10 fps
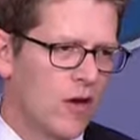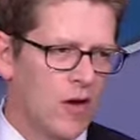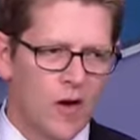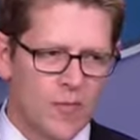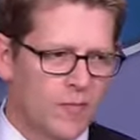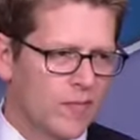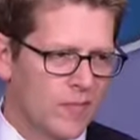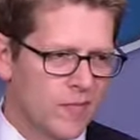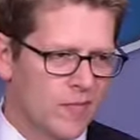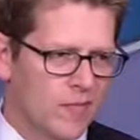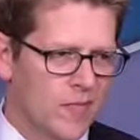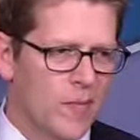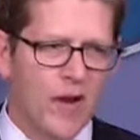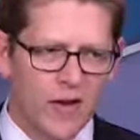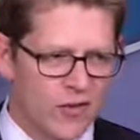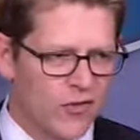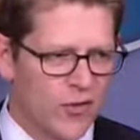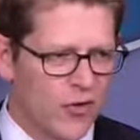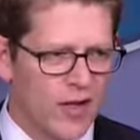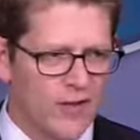harm Americans
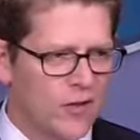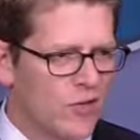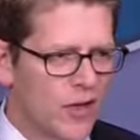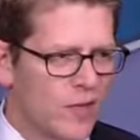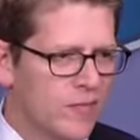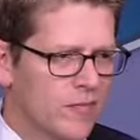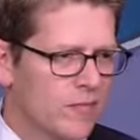who are out there trying to